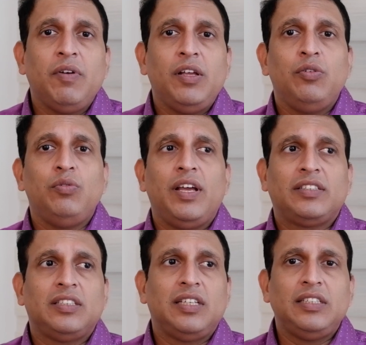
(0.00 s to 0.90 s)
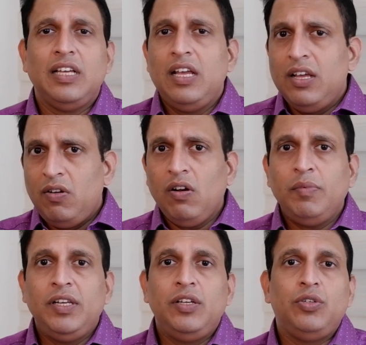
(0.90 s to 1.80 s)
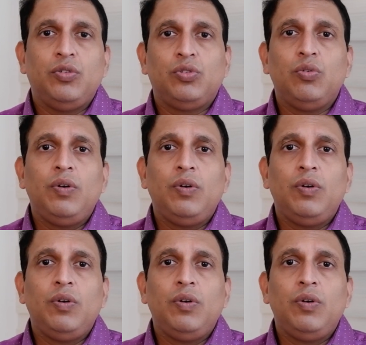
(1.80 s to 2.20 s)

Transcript: while you do exercise, not many issues.